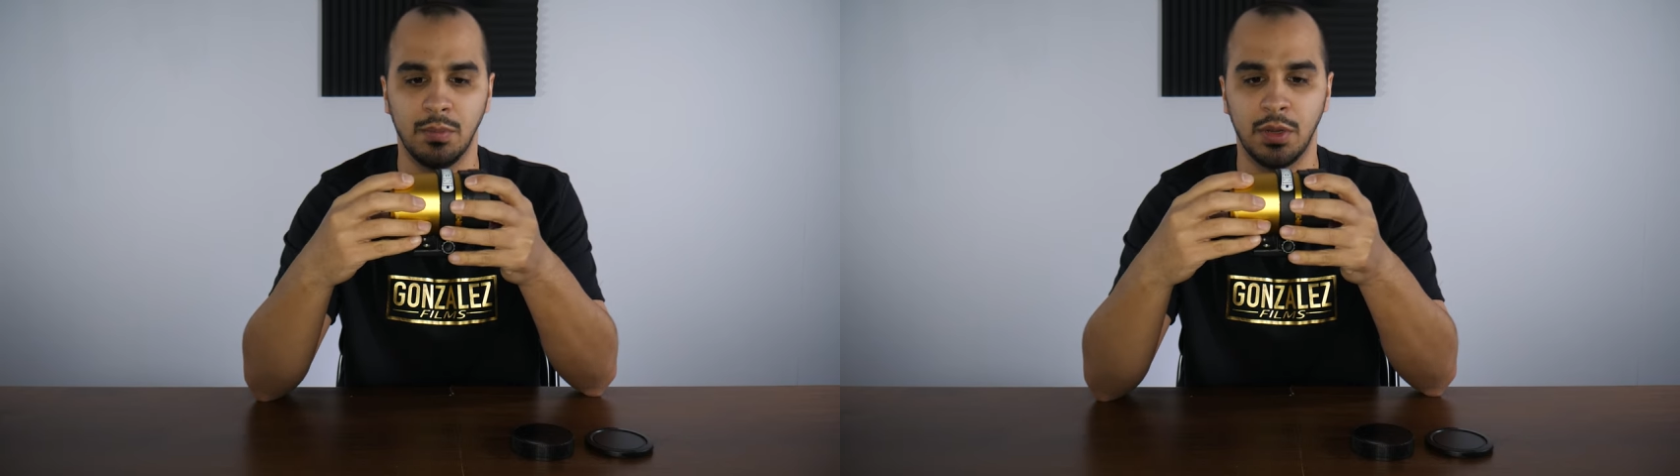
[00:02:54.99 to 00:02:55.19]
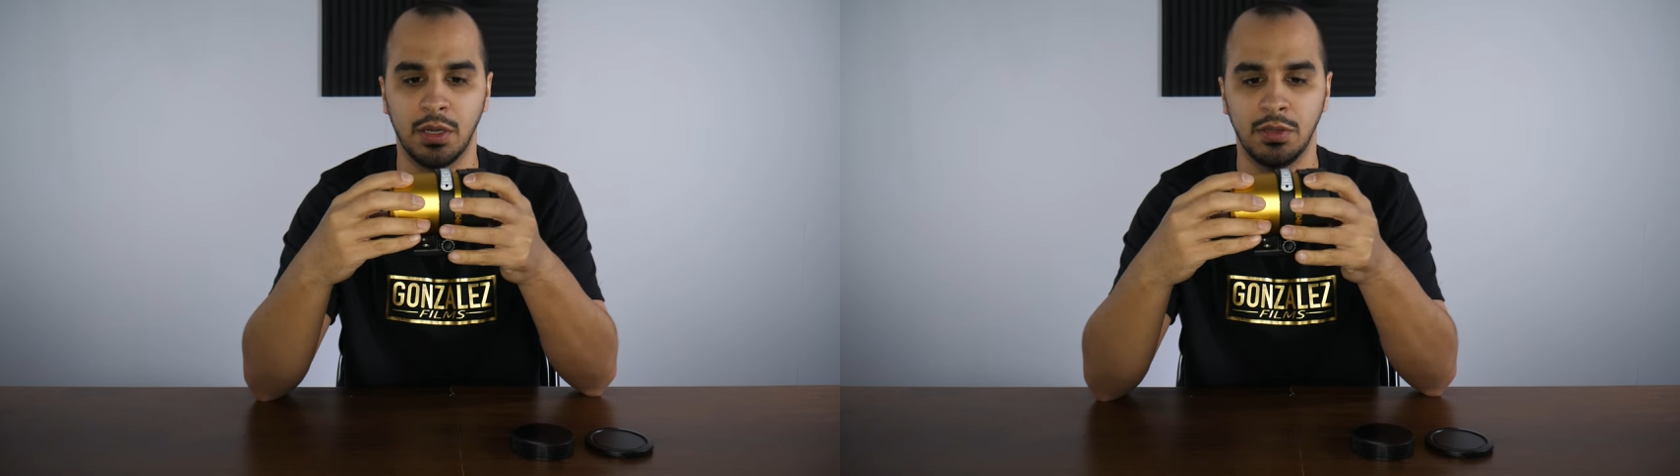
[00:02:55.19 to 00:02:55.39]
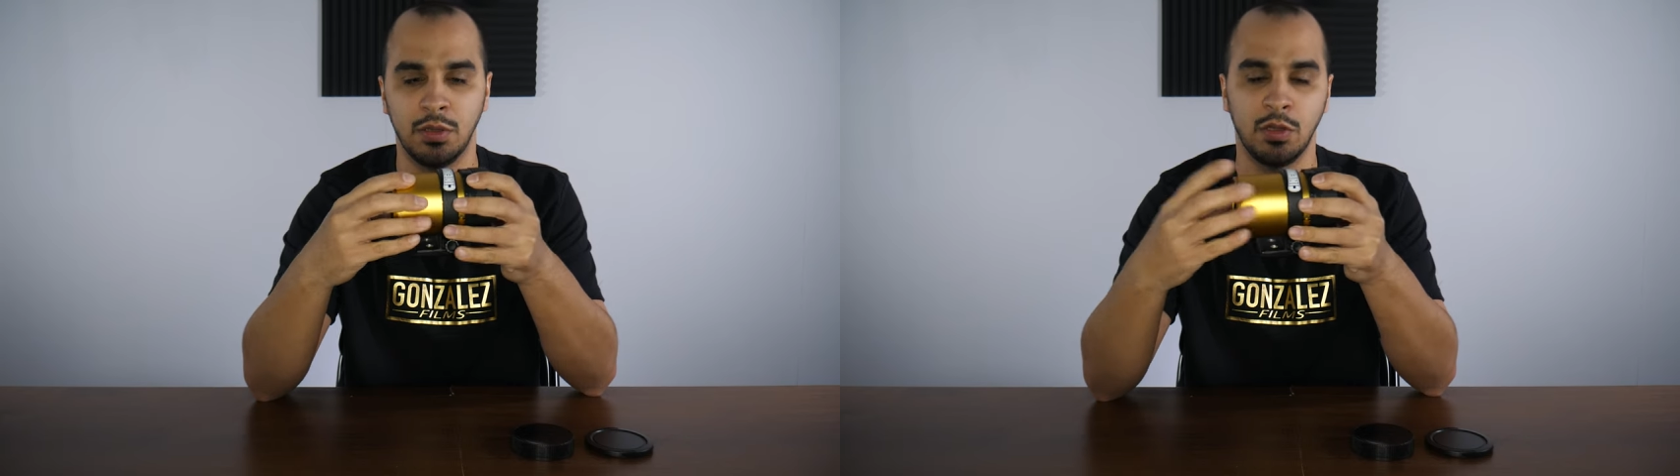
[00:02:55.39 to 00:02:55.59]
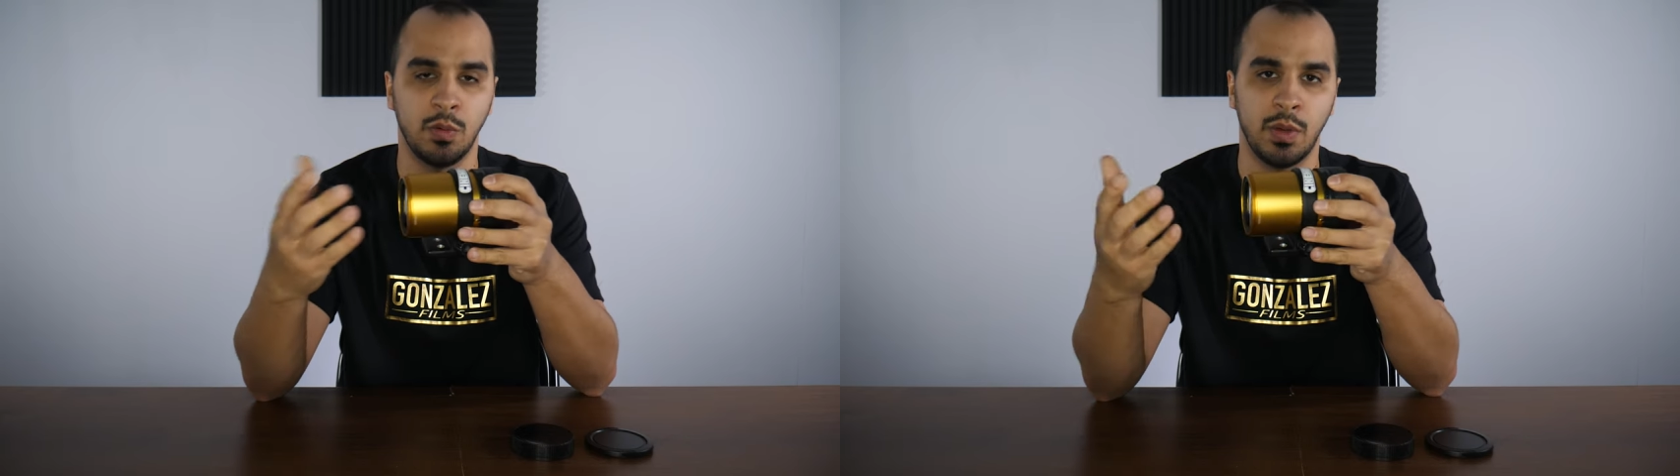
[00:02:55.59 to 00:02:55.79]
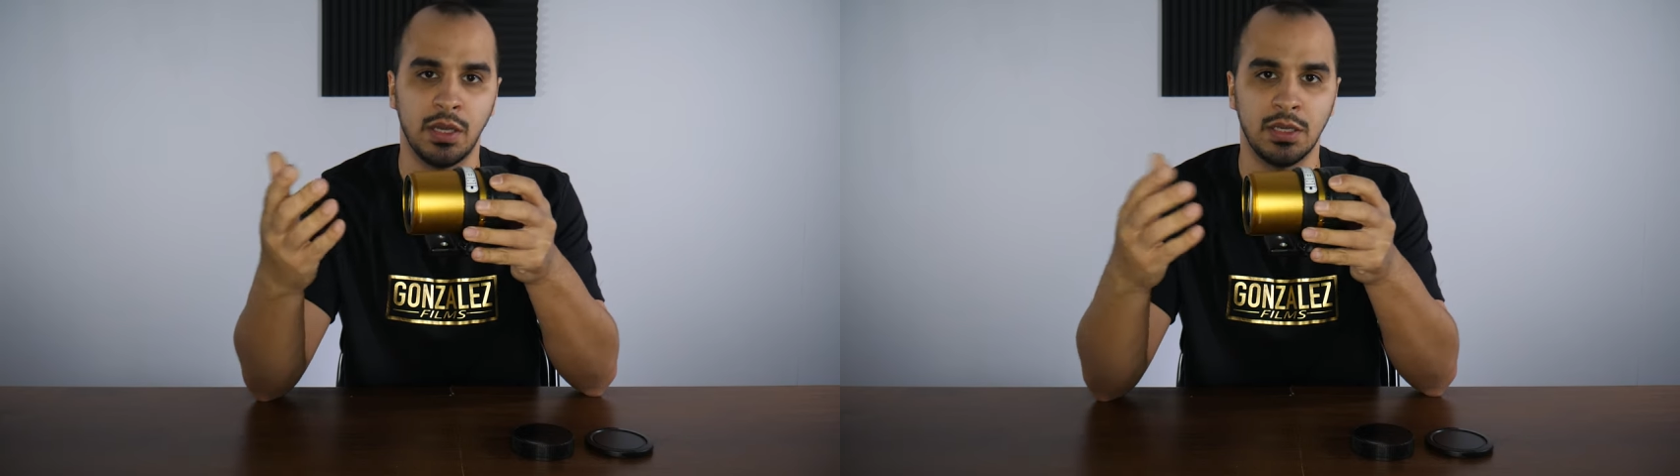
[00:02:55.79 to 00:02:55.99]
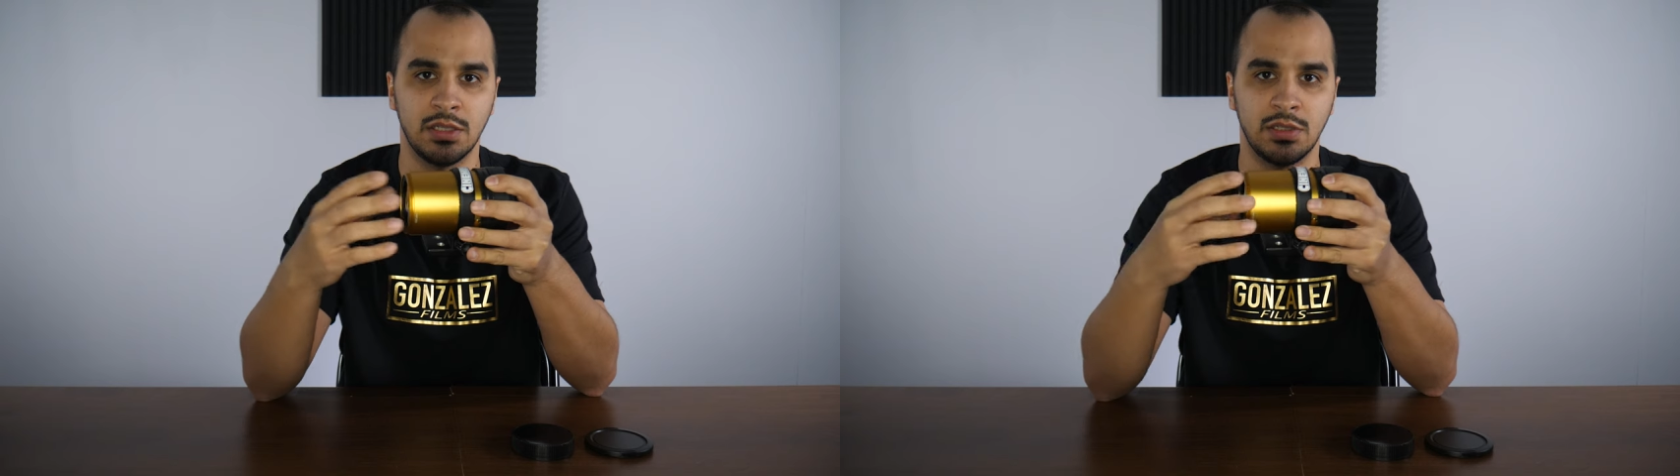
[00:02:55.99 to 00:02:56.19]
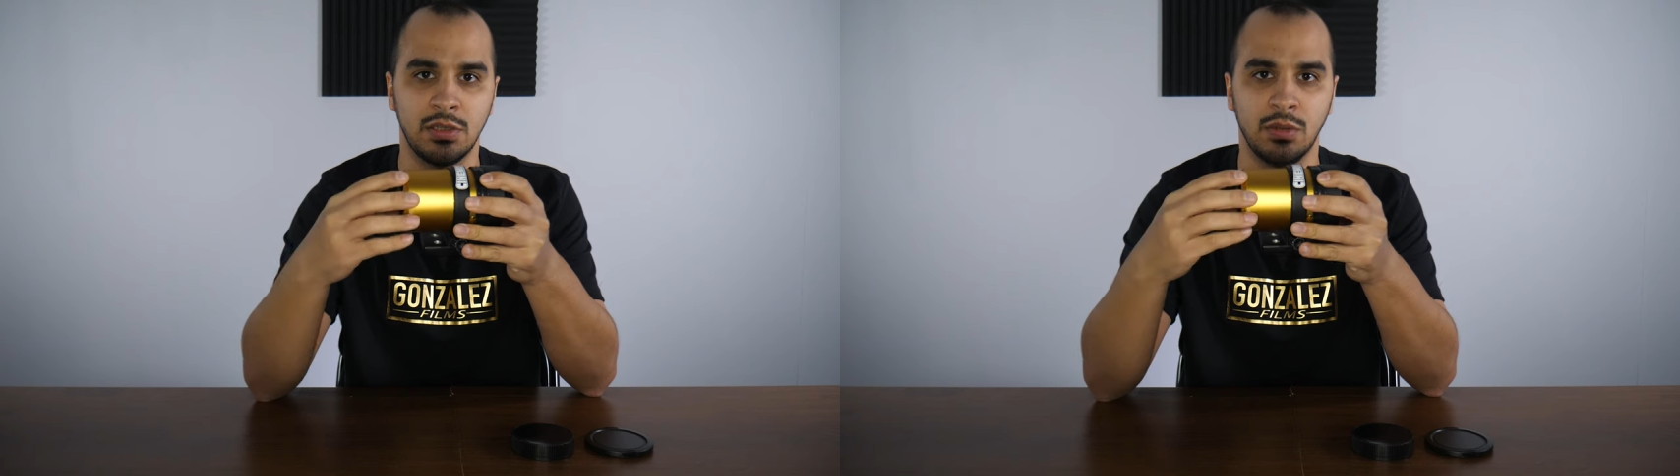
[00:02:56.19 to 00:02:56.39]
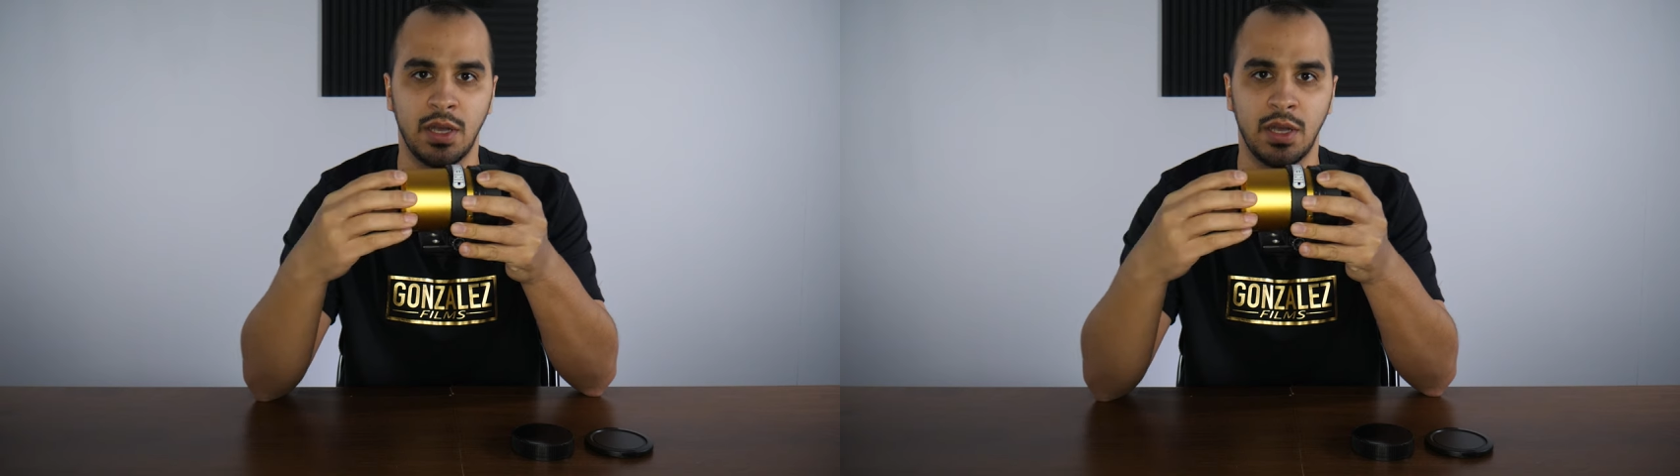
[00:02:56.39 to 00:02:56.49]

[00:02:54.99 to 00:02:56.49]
but the only way is to